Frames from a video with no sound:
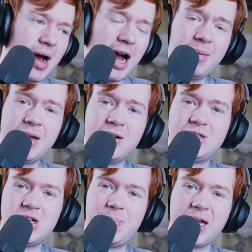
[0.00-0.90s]
I'm your
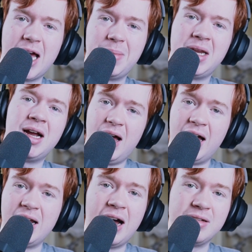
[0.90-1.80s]
host Super Gaming here,
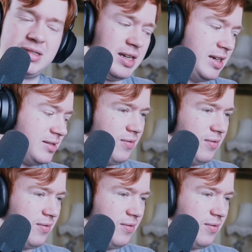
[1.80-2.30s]
and I'll see yous for